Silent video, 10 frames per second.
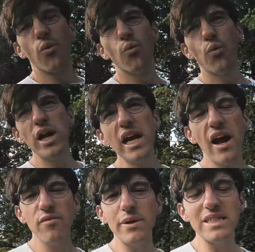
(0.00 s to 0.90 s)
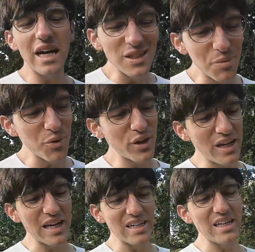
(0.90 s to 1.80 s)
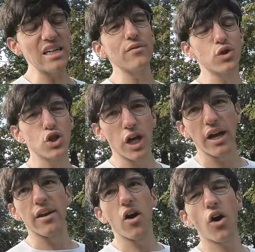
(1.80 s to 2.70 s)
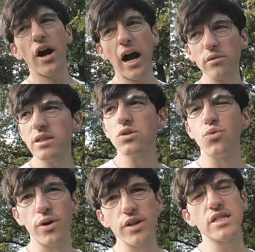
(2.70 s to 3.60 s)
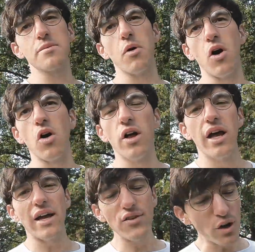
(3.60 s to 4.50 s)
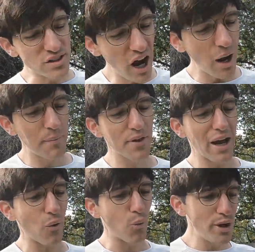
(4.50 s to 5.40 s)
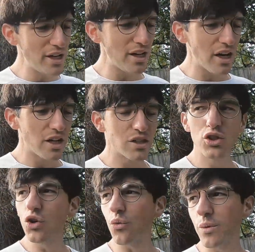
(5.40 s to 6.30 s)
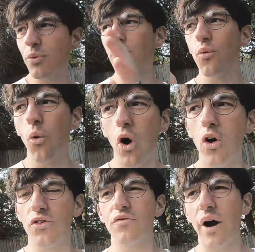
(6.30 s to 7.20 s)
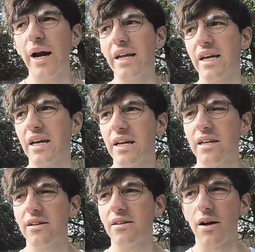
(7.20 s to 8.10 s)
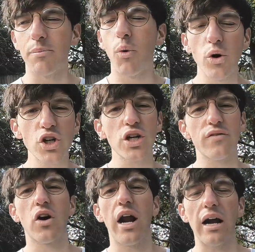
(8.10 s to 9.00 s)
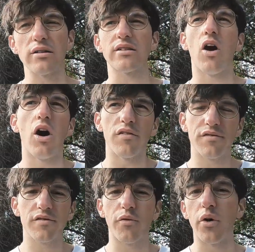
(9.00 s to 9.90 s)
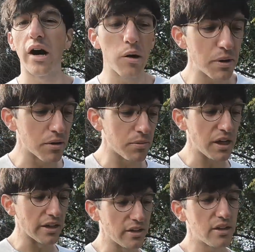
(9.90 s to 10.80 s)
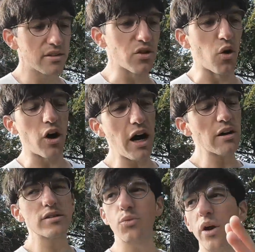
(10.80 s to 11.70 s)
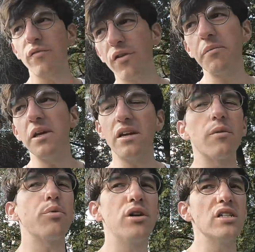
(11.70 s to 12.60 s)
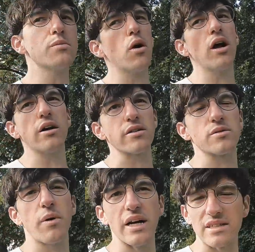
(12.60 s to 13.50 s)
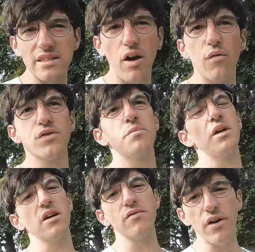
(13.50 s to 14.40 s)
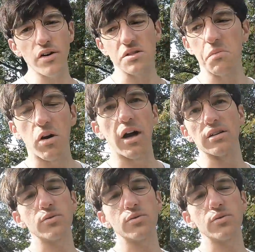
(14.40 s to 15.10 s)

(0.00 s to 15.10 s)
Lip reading: We have been desperately in need of a shed. Our house is really small, and then on top of that, we put a wall dividing a portion of our house off for Airbnb. So our house went from being a pretty small house by itself to being a very small house,